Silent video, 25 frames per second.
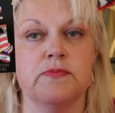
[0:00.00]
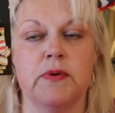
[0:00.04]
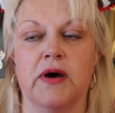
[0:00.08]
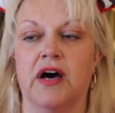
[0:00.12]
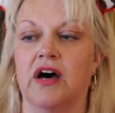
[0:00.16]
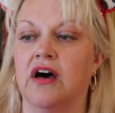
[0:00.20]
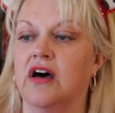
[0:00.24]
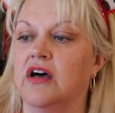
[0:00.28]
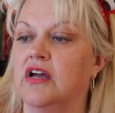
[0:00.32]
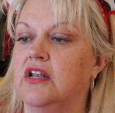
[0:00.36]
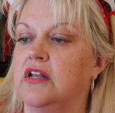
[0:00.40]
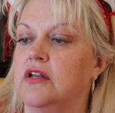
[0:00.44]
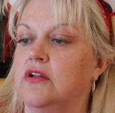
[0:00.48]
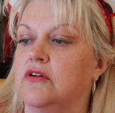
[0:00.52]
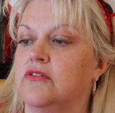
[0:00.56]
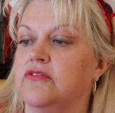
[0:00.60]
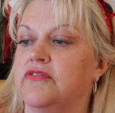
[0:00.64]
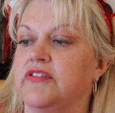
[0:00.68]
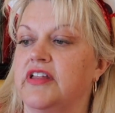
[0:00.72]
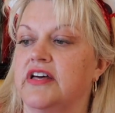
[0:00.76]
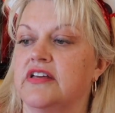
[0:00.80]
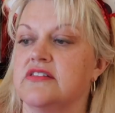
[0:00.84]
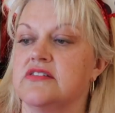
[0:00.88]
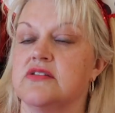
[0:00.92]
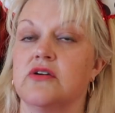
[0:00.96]
But I
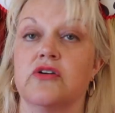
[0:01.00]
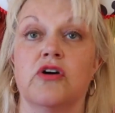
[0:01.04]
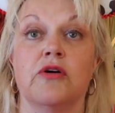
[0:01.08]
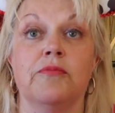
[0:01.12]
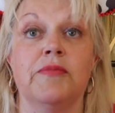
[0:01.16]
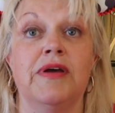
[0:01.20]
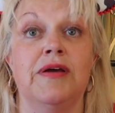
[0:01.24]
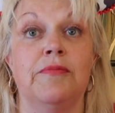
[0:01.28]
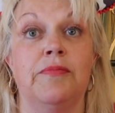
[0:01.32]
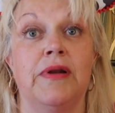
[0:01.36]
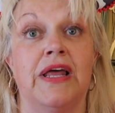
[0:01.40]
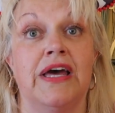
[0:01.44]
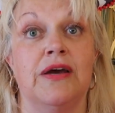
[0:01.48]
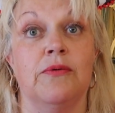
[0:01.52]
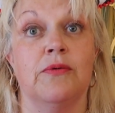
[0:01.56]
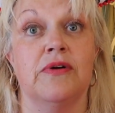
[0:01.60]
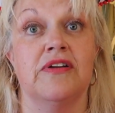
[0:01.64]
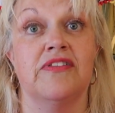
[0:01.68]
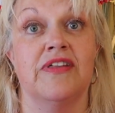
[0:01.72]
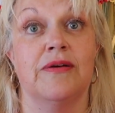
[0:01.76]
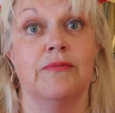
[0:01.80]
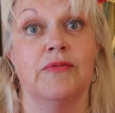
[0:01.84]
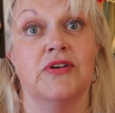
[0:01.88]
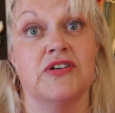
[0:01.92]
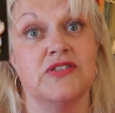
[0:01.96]
love that, so I got me and Blake one
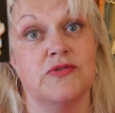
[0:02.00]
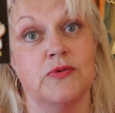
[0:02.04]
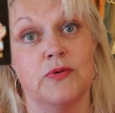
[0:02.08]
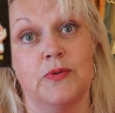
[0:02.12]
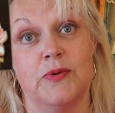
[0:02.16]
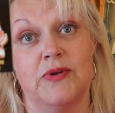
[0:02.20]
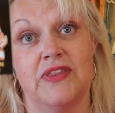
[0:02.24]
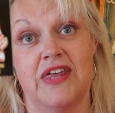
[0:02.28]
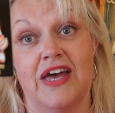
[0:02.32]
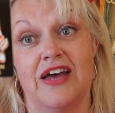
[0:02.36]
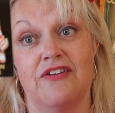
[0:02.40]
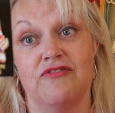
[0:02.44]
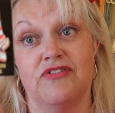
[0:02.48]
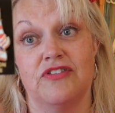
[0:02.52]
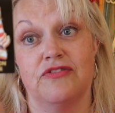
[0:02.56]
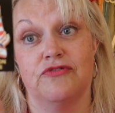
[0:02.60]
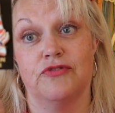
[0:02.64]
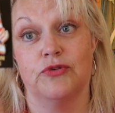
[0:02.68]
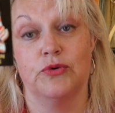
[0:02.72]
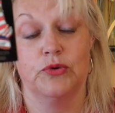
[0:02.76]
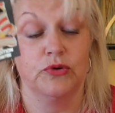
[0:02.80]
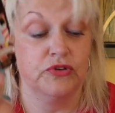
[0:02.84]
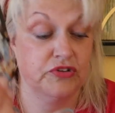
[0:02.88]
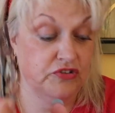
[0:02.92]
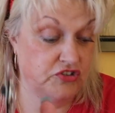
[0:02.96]
of them because we were there for the
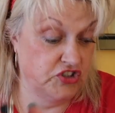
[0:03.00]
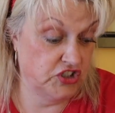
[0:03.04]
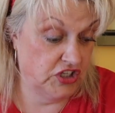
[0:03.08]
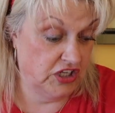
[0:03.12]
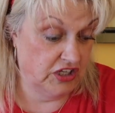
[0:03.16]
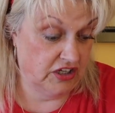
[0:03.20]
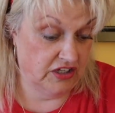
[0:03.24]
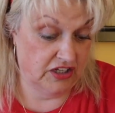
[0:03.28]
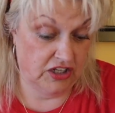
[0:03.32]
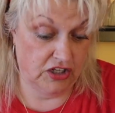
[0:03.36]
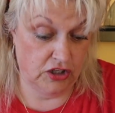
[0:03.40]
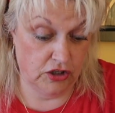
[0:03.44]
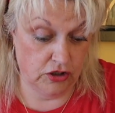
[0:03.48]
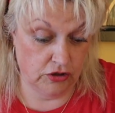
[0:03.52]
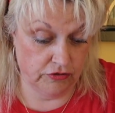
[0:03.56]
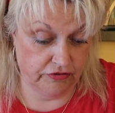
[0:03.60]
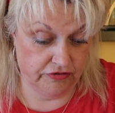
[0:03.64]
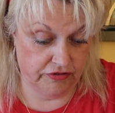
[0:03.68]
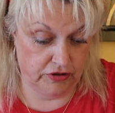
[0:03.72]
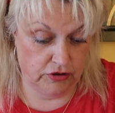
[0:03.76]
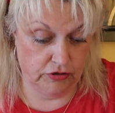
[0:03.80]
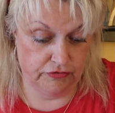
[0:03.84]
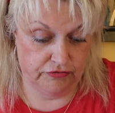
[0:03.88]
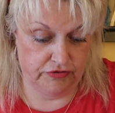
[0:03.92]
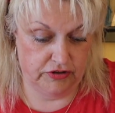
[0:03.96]
4th of July.
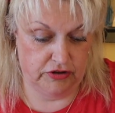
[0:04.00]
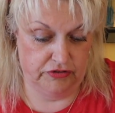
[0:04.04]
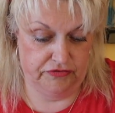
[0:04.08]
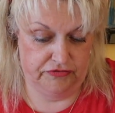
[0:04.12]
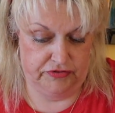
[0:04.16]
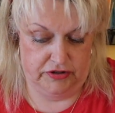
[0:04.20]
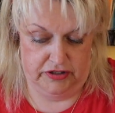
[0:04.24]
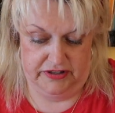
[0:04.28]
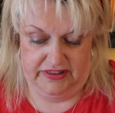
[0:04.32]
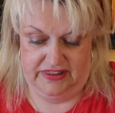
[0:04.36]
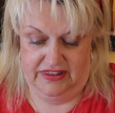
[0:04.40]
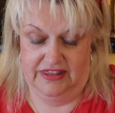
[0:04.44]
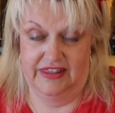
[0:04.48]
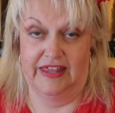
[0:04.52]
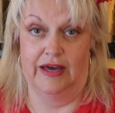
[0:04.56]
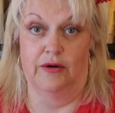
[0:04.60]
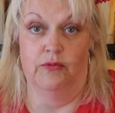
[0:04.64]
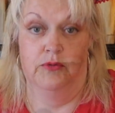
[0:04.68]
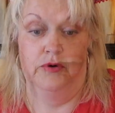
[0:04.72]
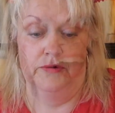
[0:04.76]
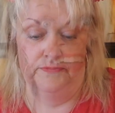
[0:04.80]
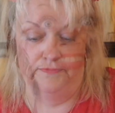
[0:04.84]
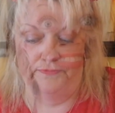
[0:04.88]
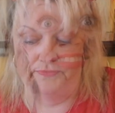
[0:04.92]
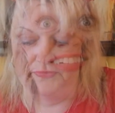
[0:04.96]
Love, love, love
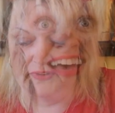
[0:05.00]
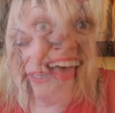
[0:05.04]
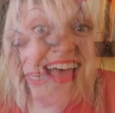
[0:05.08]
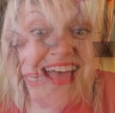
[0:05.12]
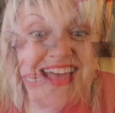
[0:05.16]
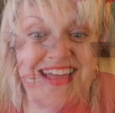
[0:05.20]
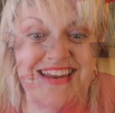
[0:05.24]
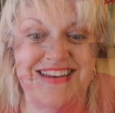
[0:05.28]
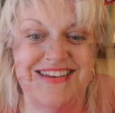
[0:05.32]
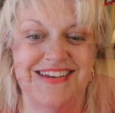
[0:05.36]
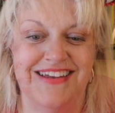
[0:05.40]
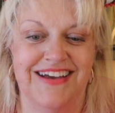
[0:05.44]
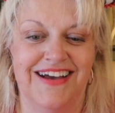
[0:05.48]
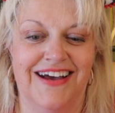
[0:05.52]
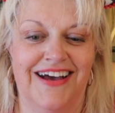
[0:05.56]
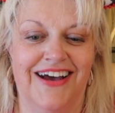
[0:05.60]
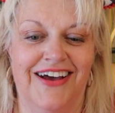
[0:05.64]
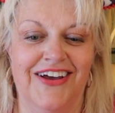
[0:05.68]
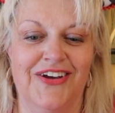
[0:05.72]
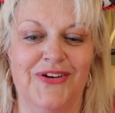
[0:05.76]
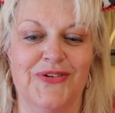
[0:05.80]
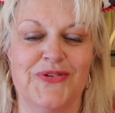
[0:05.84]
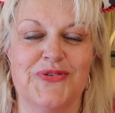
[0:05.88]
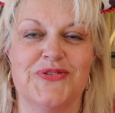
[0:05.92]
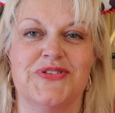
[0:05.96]
that one. And then
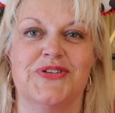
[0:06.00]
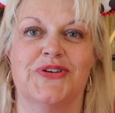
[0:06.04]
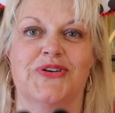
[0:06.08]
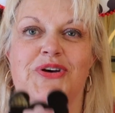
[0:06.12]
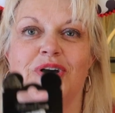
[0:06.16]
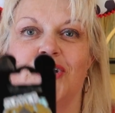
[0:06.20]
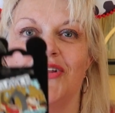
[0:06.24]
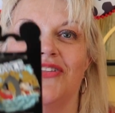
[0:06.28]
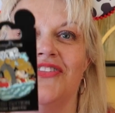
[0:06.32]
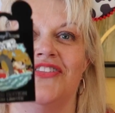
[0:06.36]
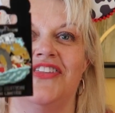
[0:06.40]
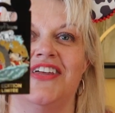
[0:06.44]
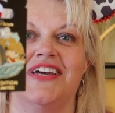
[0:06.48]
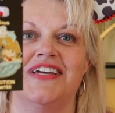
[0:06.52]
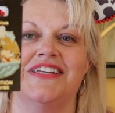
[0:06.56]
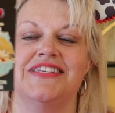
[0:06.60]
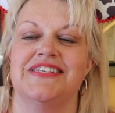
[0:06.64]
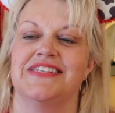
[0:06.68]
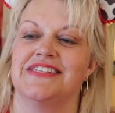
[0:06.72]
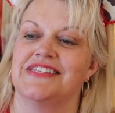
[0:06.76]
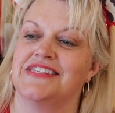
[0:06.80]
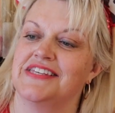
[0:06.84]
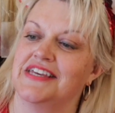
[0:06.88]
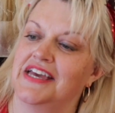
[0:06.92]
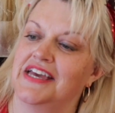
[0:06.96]
I also got this